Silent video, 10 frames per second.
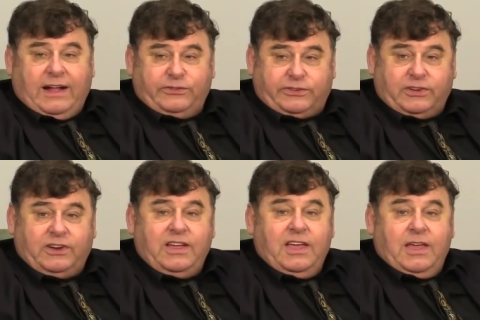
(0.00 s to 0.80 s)

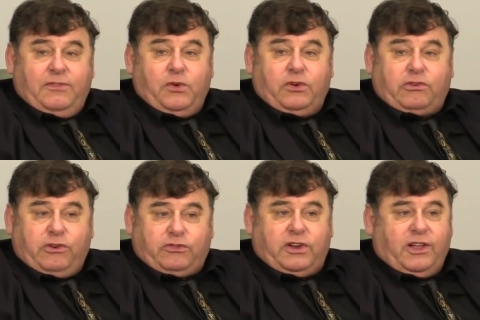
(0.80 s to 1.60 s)
counselor if you're a
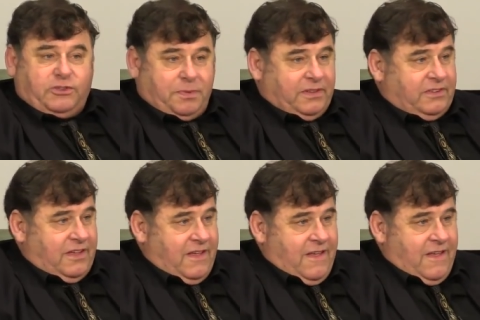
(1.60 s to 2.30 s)
Christian husband.